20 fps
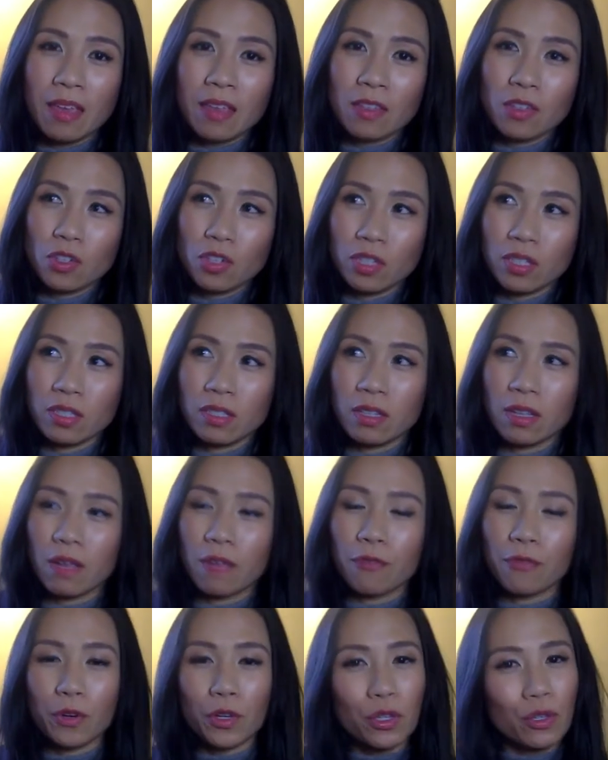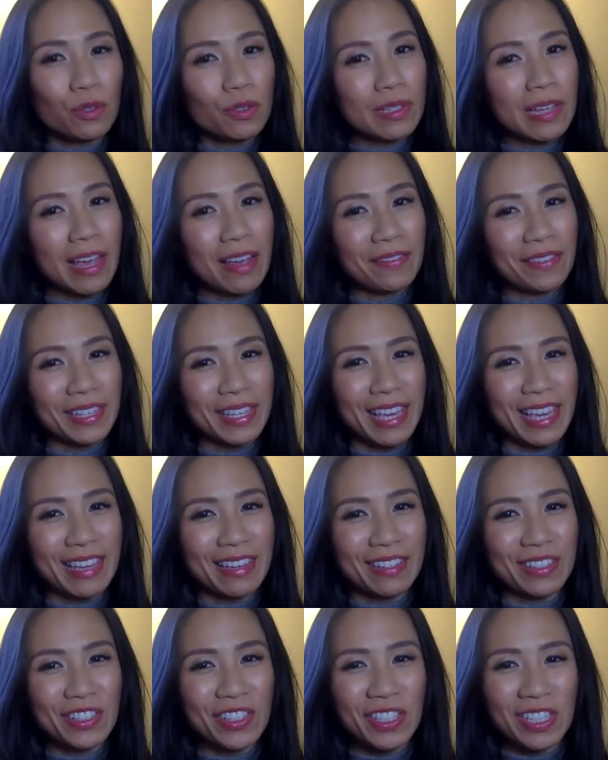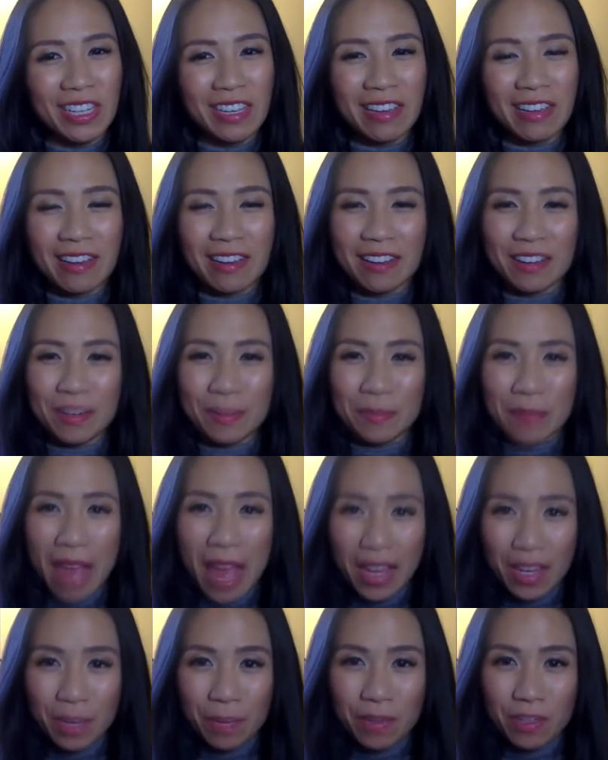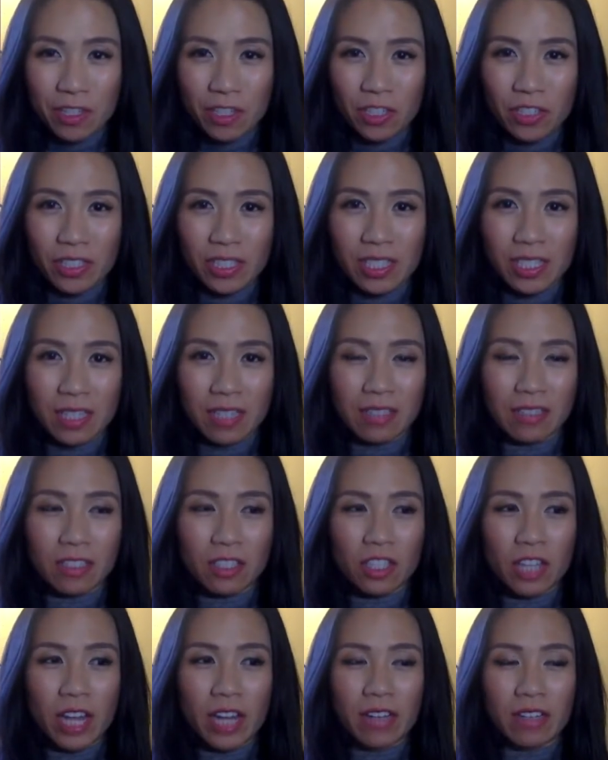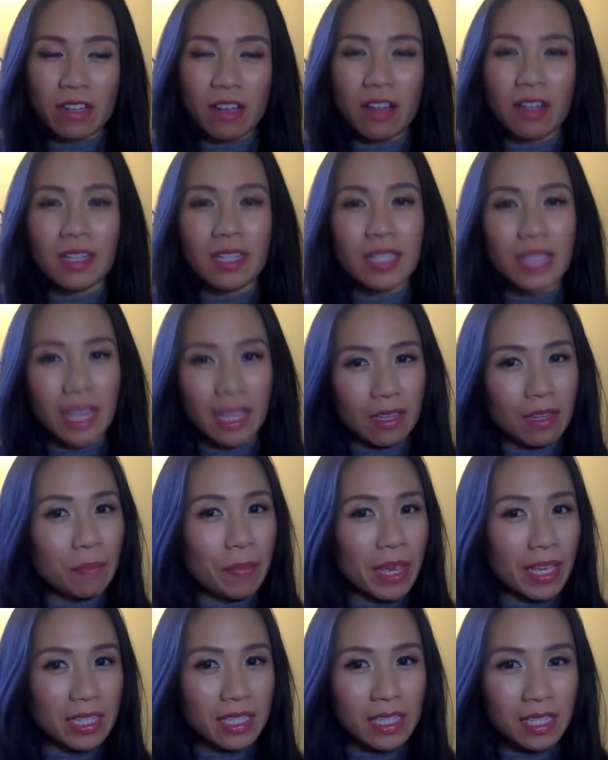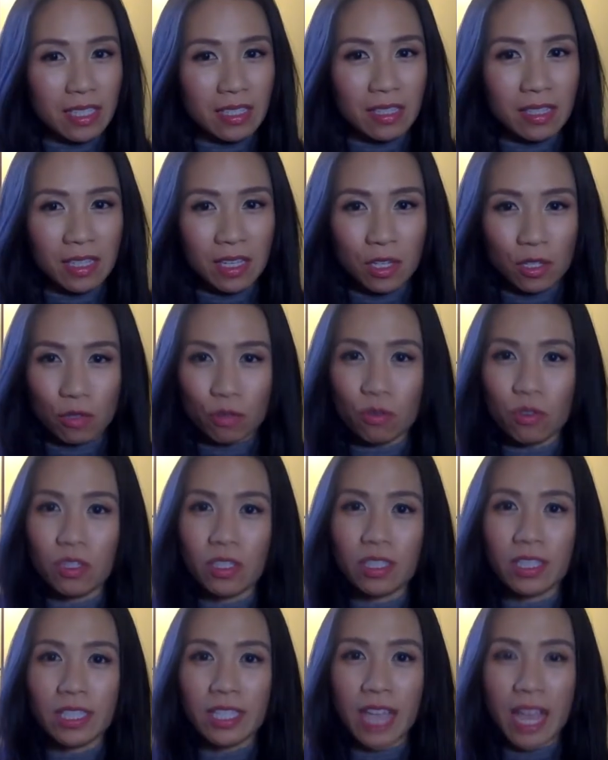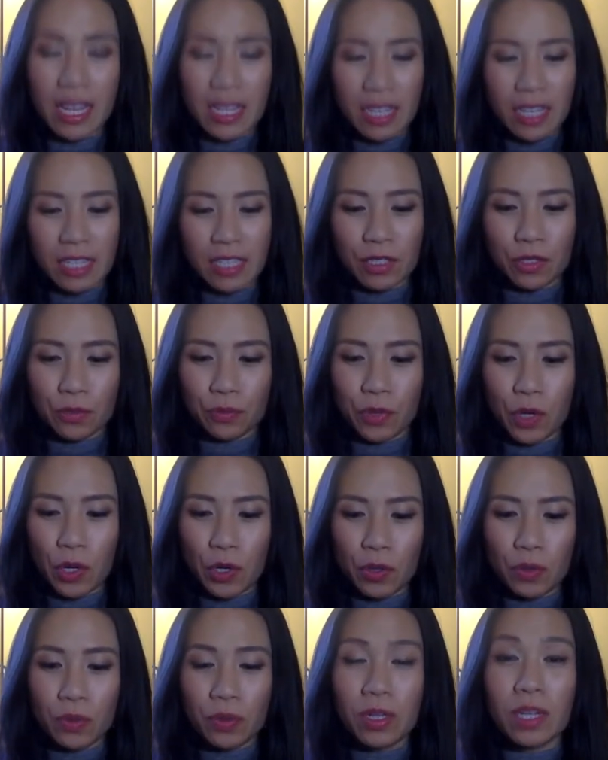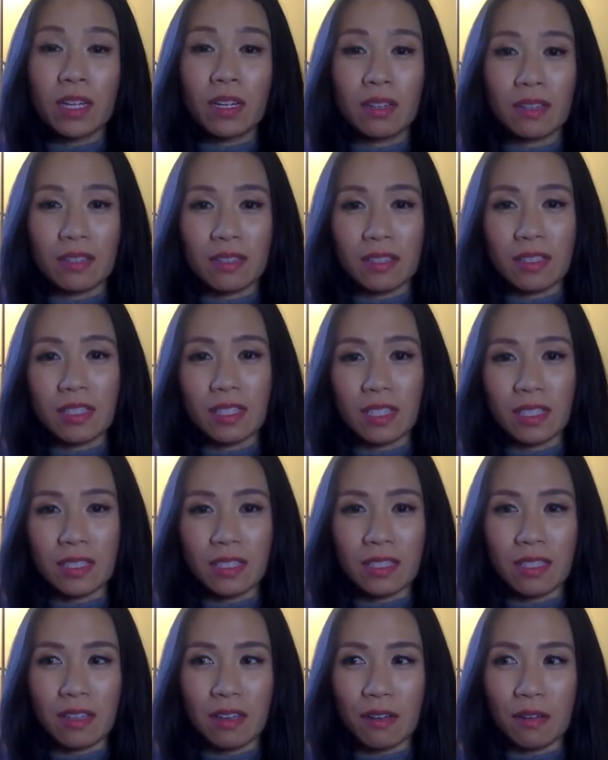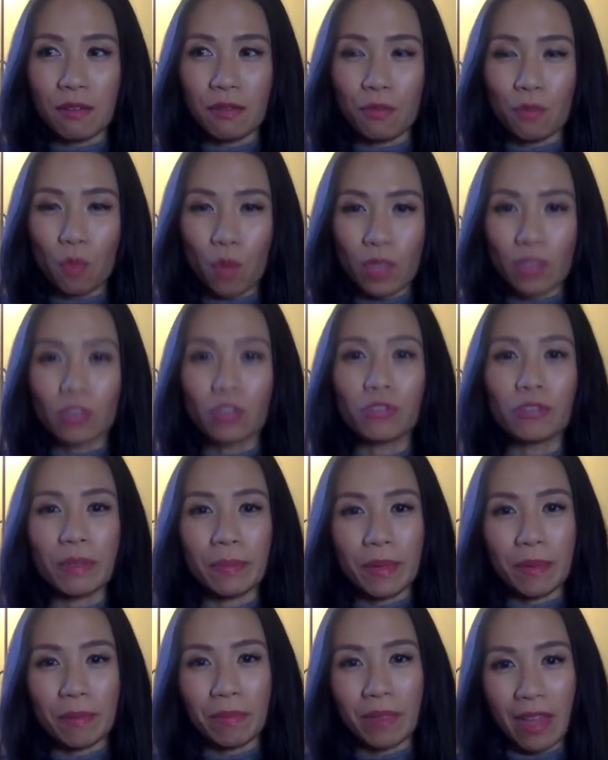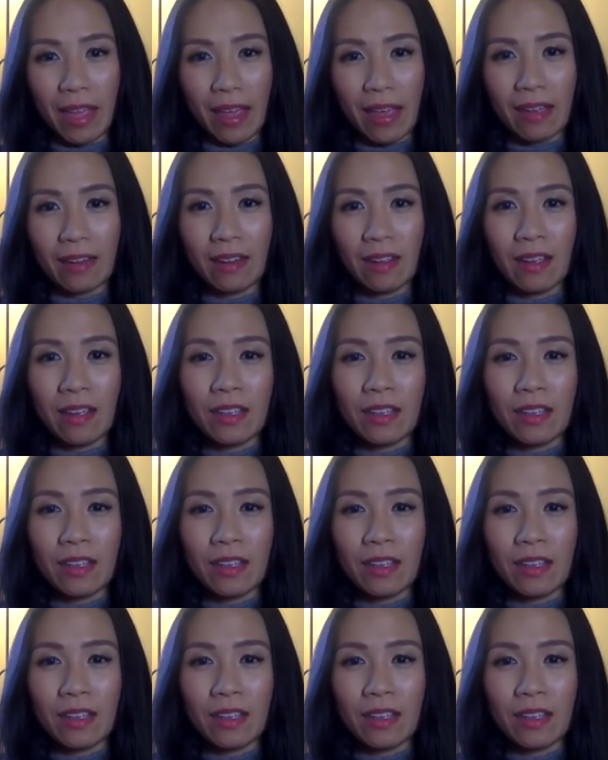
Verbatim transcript: Just for you to have a gauge, um, acupuncture is done in China on a daily basis, usually 10 days in a row, consists of one treatment plan.